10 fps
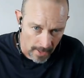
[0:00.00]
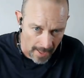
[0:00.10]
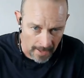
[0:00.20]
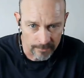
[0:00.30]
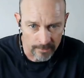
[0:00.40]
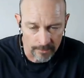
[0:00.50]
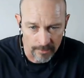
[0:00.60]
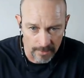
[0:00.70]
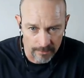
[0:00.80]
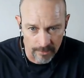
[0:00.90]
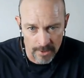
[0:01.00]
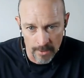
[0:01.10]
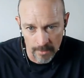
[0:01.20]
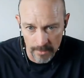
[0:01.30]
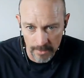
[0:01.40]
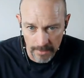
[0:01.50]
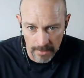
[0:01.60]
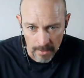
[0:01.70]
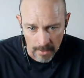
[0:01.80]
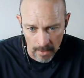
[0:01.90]
accessing
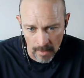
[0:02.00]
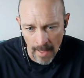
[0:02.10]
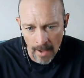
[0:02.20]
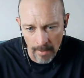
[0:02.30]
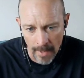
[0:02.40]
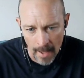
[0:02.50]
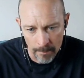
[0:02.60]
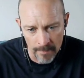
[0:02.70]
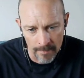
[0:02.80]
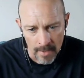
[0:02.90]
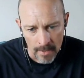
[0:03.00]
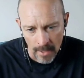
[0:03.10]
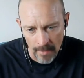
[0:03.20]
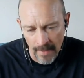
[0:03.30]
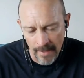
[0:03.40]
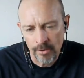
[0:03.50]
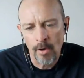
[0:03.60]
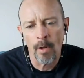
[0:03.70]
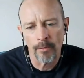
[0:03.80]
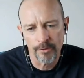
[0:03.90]
securely a cloud app? And that's
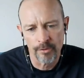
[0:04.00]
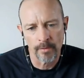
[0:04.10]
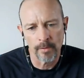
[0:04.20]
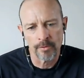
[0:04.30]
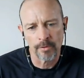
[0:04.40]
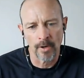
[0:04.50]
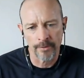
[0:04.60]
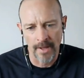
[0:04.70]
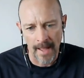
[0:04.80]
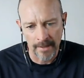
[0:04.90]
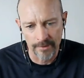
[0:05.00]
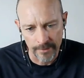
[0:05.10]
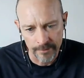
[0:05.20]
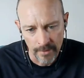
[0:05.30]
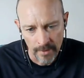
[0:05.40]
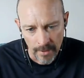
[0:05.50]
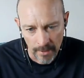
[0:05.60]
called zero trust access.